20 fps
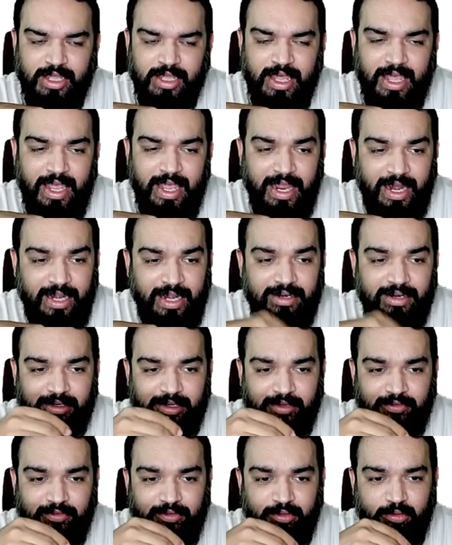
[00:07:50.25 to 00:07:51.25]
and
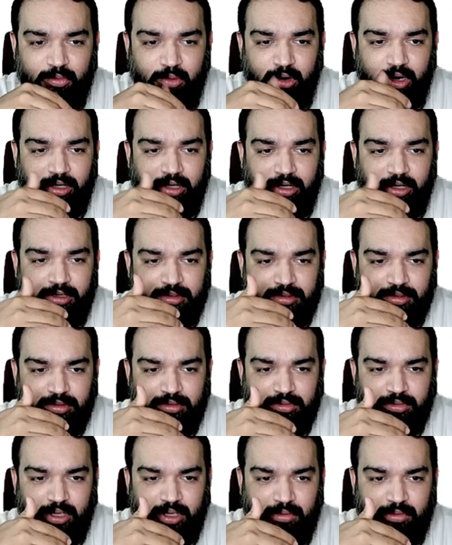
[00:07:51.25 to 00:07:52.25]
if you want to
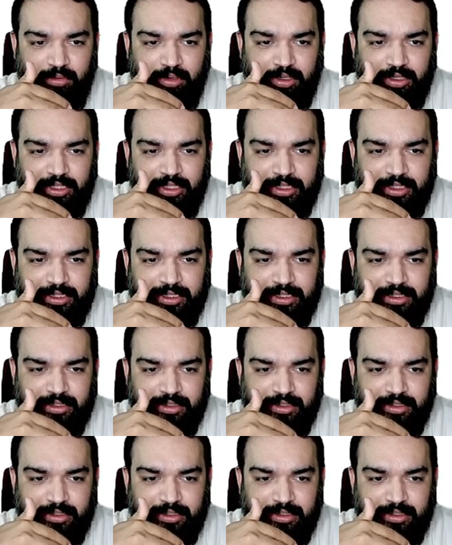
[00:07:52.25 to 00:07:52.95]
convert this